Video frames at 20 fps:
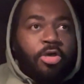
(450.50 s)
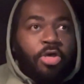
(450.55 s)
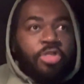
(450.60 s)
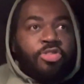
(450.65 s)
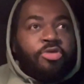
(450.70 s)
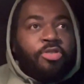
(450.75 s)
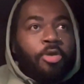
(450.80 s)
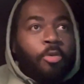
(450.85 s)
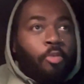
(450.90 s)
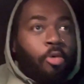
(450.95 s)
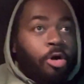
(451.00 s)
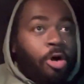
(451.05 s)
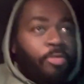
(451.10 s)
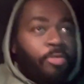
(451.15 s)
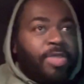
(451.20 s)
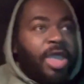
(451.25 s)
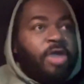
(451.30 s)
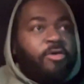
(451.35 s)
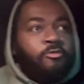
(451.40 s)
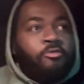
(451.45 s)
so the
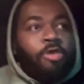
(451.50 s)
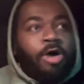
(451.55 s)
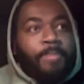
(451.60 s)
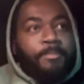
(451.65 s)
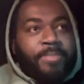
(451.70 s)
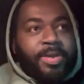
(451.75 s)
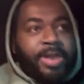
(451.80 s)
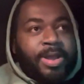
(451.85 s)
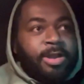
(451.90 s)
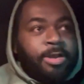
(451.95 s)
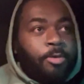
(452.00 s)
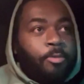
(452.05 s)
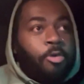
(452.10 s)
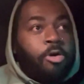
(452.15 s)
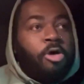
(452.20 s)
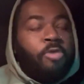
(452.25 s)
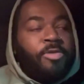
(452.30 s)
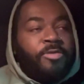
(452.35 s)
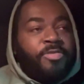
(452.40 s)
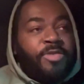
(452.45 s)
world they grew up in, the
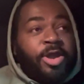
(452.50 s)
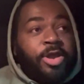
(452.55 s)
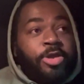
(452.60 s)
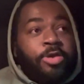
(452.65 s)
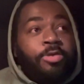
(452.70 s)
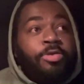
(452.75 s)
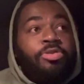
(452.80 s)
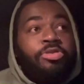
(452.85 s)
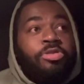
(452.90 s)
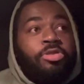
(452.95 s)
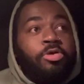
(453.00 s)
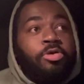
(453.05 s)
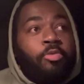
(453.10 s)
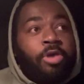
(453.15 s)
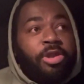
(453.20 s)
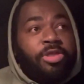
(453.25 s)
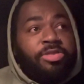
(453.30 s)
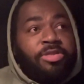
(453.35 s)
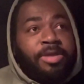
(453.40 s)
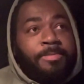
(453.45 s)
world that they're used to,
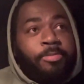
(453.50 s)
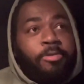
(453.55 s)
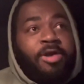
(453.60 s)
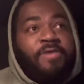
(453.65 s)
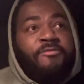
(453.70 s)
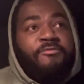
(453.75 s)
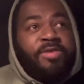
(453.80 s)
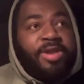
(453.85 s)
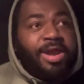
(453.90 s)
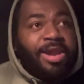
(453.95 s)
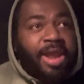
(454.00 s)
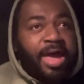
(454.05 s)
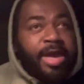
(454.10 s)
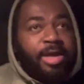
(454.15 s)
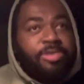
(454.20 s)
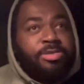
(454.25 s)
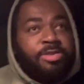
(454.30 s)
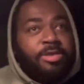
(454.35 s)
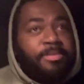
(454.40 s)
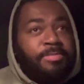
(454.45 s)
where there's the boyfriend that
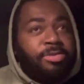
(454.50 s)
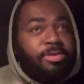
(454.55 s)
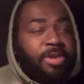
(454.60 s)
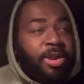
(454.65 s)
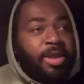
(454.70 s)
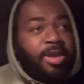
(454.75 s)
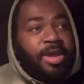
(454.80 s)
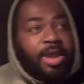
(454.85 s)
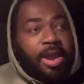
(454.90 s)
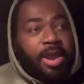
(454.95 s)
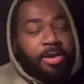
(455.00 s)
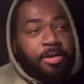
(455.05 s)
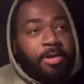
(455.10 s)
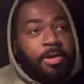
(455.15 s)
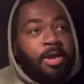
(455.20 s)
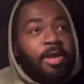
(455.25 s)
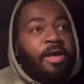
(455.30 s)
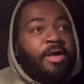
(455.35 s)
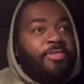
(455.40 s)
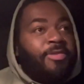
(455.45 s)
likes them, so they
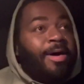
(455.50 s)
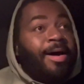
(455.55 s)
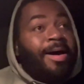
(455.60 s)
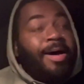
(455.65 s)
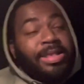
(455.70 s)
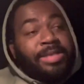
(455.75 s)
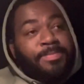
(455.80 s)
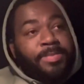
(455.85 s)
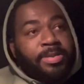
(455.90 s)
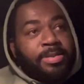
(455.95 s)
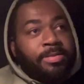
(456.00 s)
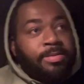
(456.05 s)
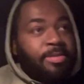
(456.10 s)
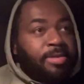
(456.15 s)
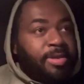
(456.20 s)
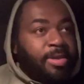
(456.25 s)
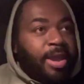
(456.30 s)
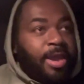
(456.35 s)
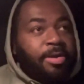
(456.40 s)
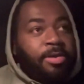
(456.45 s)
cater, the
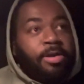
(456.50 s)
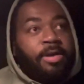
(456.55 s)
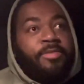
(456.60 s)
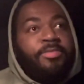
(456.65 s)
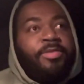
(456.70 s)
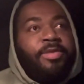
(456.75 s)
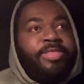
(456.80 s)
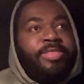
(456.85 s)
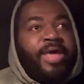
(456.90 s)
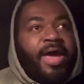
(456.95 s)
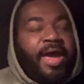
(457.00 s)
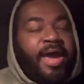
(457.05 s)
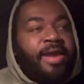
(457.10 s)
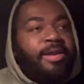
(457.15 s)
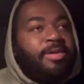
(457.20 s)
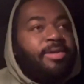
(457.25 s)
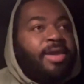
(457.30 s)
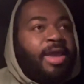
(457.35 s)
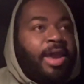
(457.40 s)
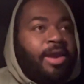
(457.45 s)
husband cater, the
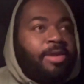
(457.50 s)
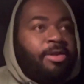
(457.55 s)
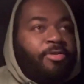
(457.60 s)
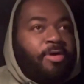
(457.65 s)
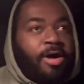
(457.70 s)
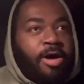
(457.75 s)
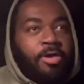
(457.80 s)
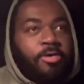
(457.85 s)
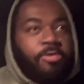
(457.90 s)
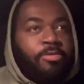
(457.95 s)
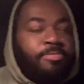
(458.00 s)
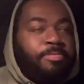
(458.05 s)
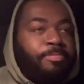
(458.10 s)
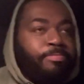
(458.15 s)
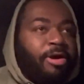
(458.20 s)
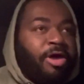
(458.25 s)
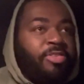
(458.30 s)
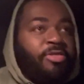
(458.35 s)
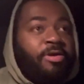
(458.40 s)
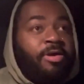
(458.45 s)
dad cater, the uncle,
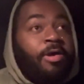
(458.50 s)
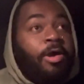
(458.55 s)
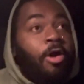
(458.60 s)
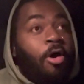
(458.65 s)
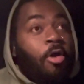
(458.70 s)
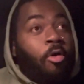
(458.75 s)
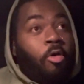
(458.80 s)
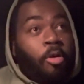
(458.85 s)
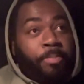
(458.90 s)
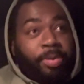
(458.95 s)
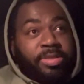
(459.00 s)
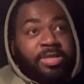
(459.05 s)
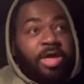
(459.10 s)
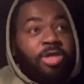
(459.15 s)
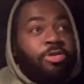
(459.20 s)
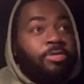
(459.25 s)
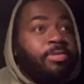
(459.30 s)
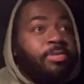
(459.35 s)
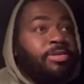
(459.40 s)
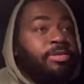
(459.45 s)
brother, or
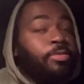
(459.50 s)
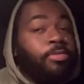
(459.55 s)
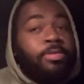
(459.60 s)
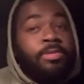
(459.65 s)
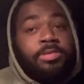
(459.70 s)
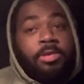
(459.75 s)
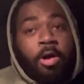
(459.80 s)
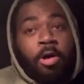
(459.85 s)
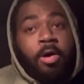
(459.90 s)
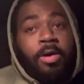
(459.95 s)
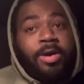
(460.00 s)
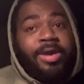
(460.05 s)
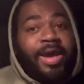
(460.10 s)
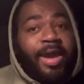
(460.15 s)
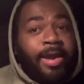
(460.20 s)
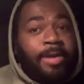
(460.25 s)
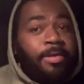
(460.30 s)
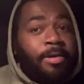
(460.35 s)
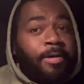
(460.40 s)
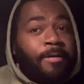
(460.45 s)
potential suitors all
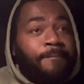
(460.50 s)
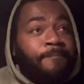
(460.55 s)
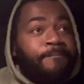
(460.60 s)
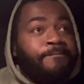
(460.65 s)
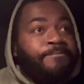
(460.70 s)
cater,